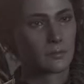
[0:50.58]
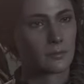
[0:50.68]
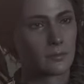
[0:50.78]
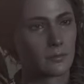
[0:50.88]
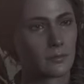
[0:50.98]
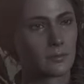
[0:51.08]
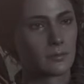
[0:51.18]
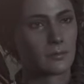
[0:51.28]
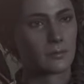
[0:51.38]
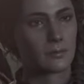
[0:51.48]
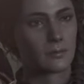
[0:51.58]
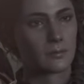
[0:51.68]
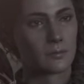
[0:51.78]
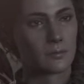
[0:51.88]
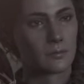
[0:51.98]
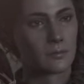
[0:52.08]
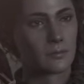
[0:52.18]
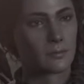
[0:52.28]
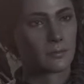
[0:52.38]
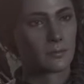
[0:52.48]

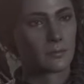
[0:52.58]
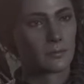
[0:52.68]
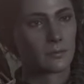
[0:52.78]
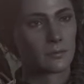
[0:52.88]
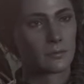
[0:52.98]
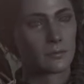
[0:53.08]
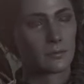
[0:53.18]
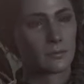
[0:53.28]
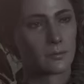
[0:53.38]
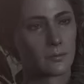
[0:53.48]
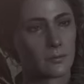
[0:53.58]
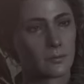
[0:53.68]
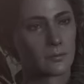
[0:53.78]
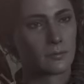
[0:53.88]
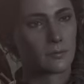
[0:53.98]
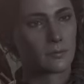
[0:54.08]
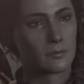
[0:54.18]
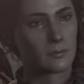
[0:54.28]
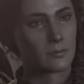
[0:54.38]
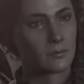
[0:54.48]

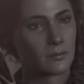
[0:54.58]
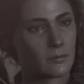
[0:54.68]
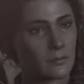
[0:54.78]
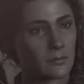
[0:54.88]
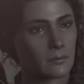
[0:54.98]
Nobody speaks.